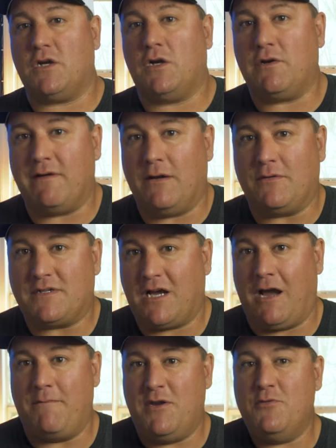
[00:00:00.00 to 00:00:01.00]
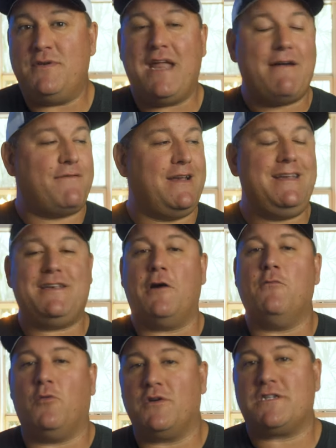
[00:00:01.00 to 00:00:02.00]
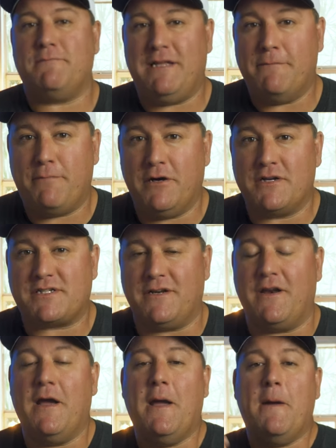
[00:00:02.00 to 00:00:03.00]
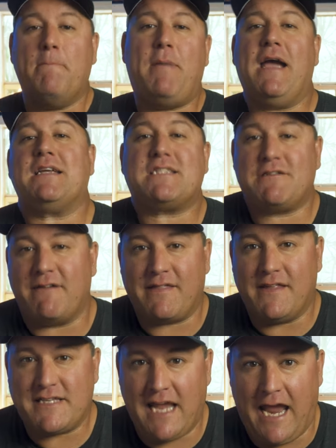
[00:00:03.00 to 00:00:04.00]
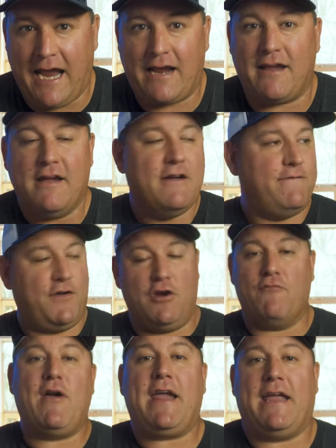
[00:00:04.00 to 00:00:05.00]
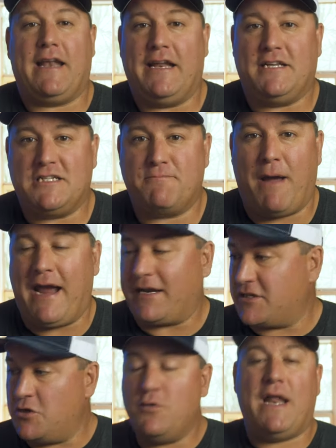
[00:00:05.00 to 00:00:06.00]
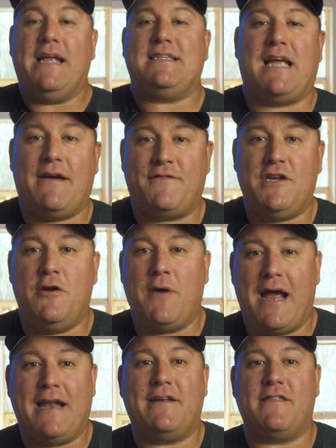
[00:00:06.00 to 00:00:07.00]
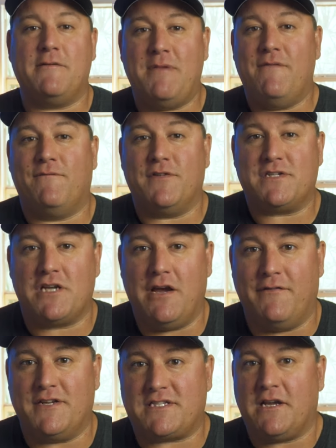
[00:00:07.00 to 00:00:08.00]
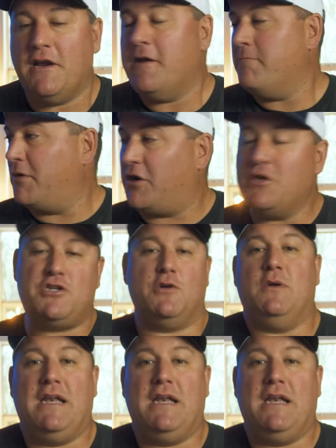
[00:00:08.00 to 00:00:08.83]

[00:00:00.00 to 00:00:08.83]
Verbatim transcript: turnaround time. You definitely don't want to be the person pestering the tech for your regulators back two days after you handed them in for service because you